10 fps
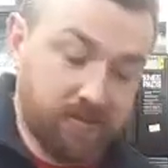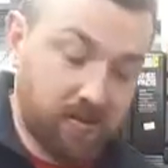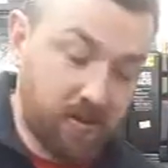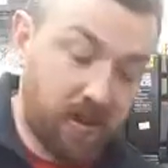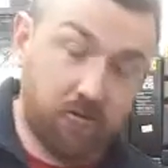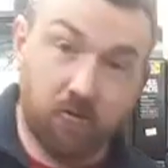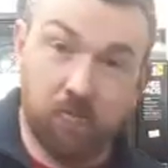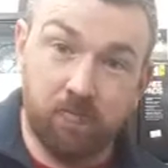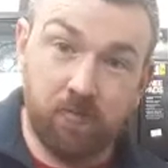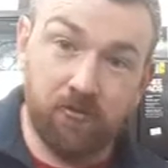I grew
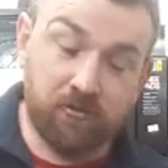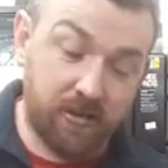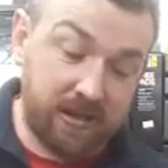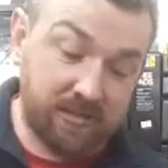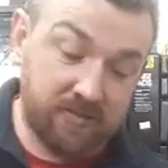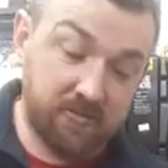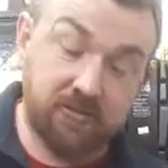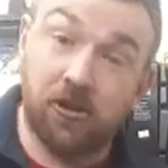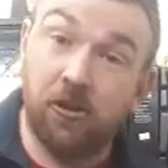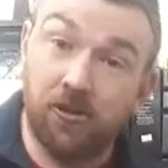up using Trangies through
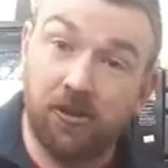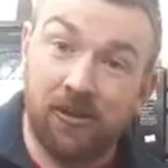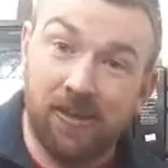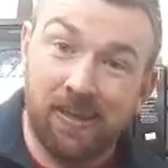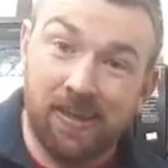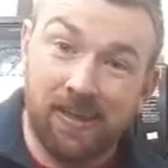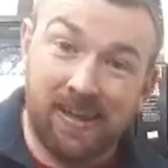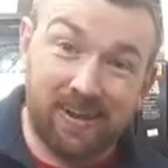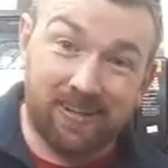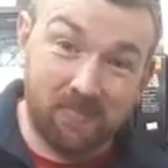scouting,
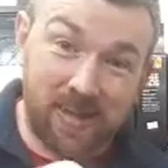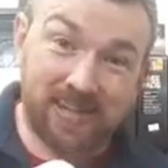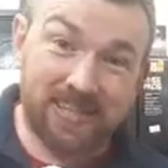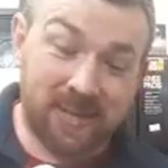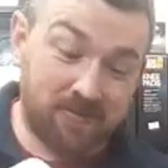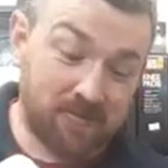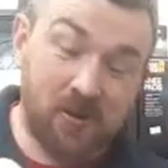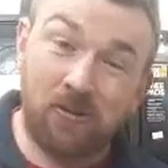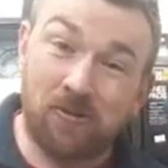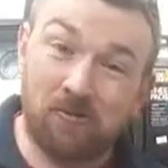and it's a mainstay of
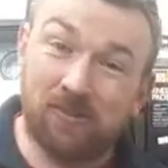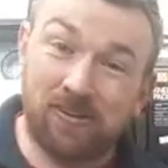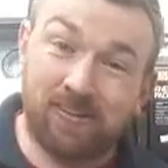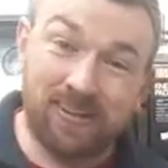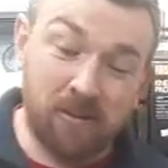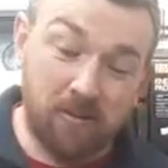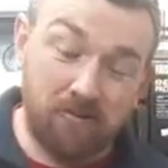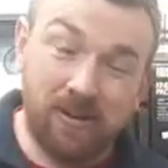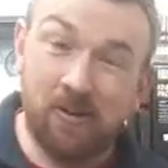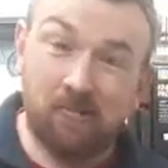scout groups and
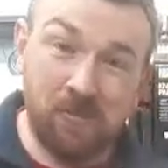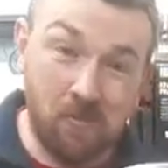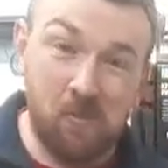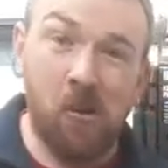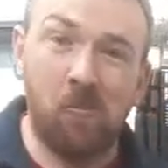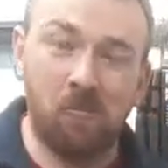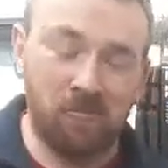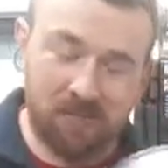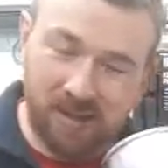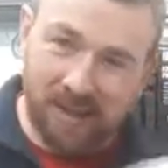DOFE groups. They're bomb-proof in